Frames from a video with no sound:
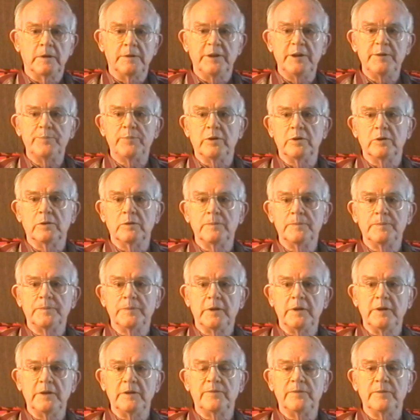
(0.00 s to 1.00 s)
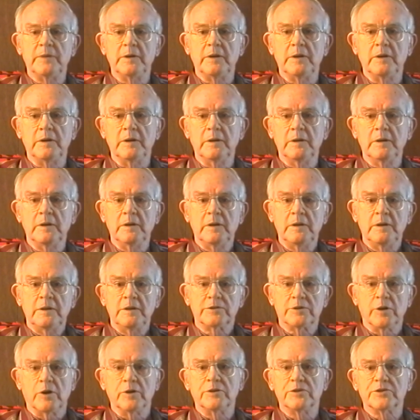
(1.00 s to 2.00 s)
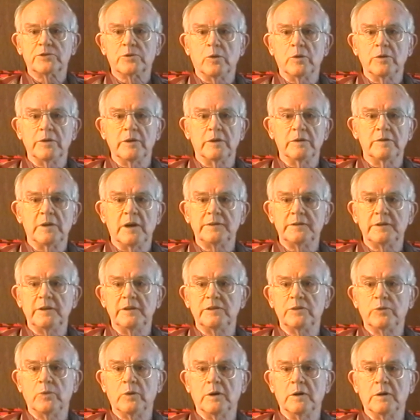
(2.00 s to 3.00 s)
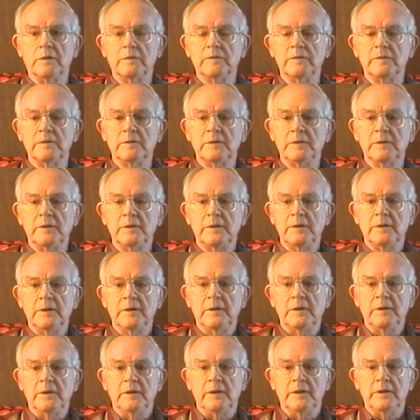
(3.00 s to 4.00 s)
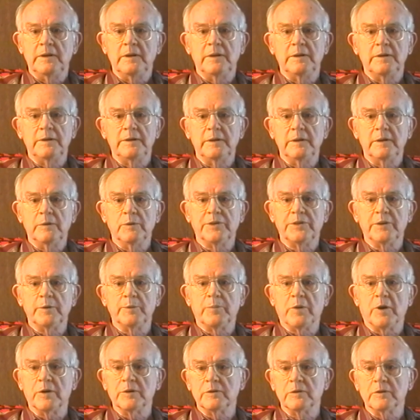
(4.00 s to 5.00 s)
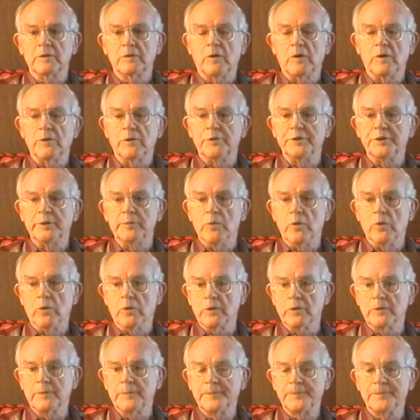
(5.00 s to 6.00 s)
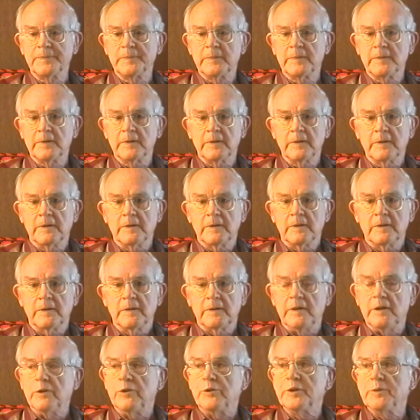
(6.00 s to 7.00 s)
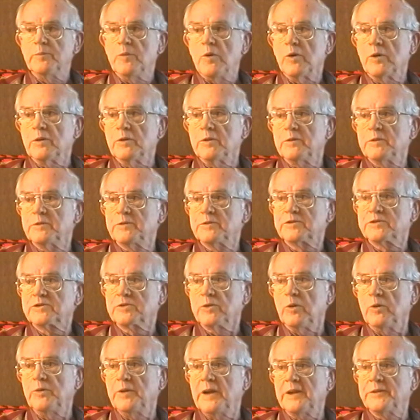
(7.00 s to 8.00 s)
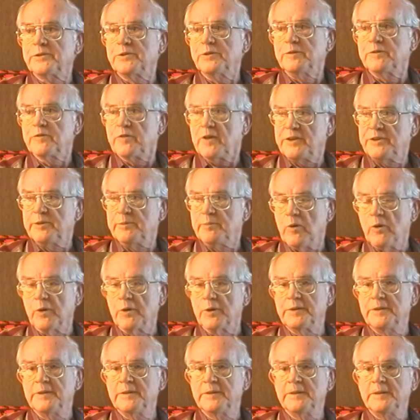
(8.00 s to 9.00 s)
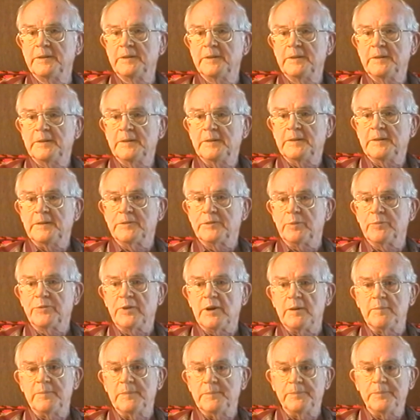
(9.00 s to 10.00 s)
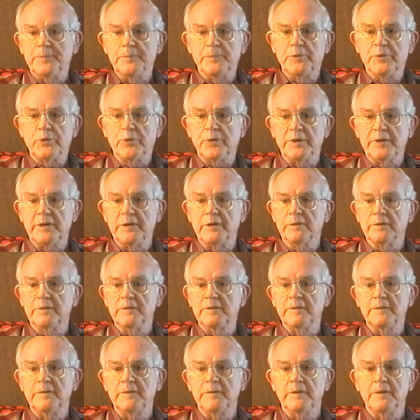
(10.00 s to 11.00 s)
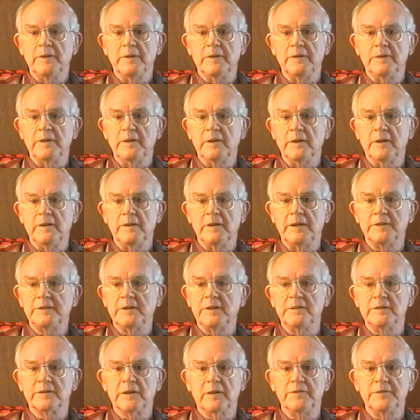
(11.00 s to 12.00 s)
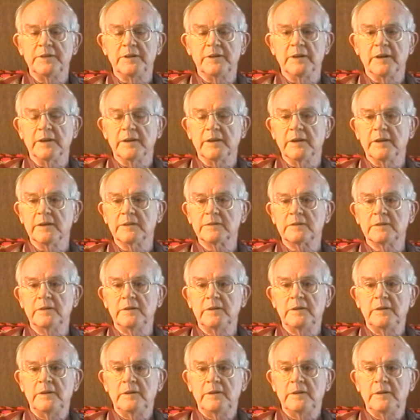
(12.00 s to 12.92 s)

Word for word: depot and he uh, started a store there in 1912 and then with a partner called Ernie Moore. And Ernie Moore sold out to Fred Board sometime between there and, and uh, 1917, I guess.